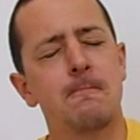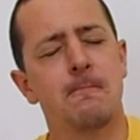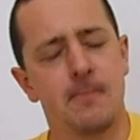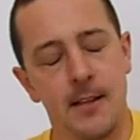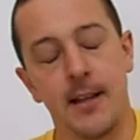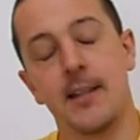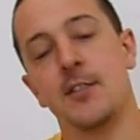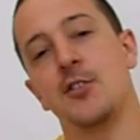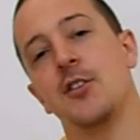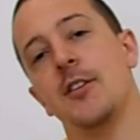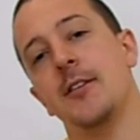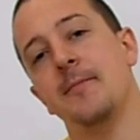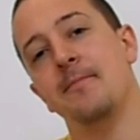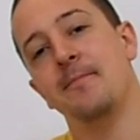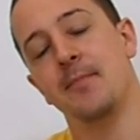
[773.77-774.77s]
That is
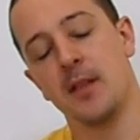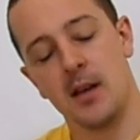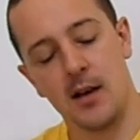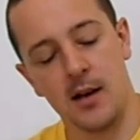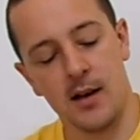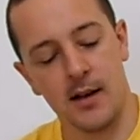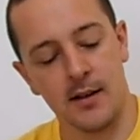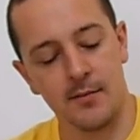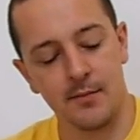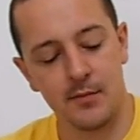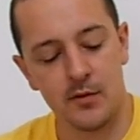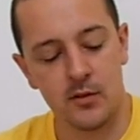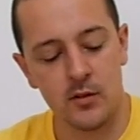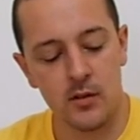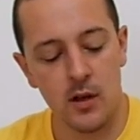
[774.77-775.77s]
good.
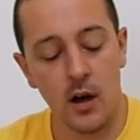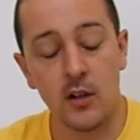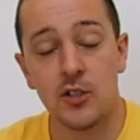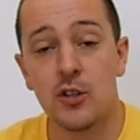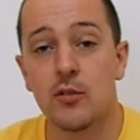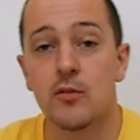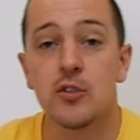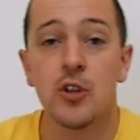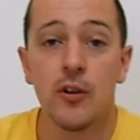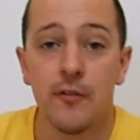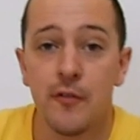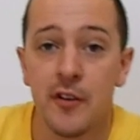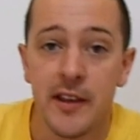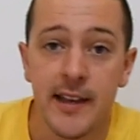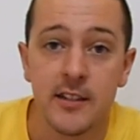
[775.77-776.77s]
Also,
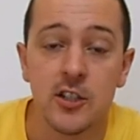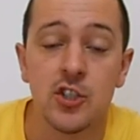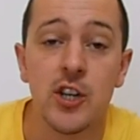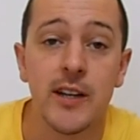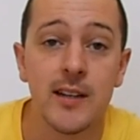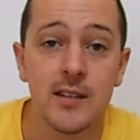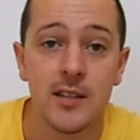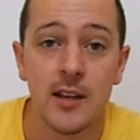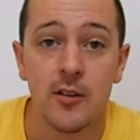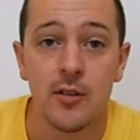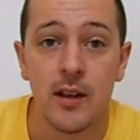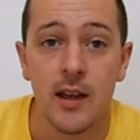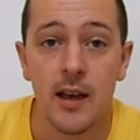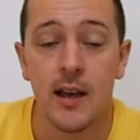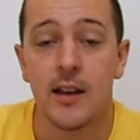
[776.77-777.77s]
don't forget to check us
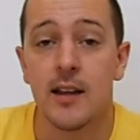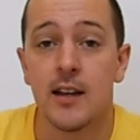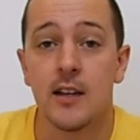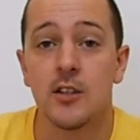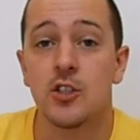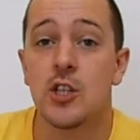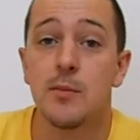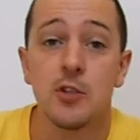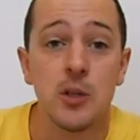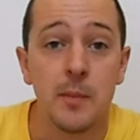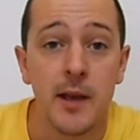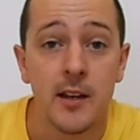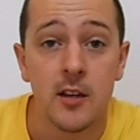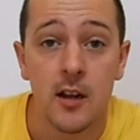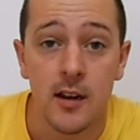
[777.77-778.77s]
out at
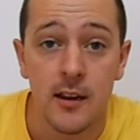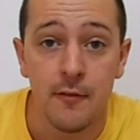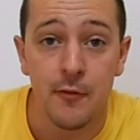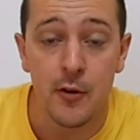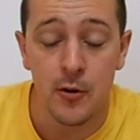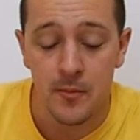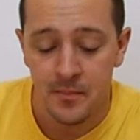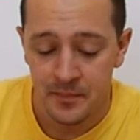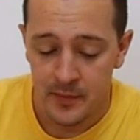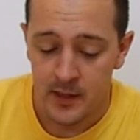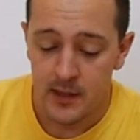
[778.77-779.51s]
ChibaJapan.info.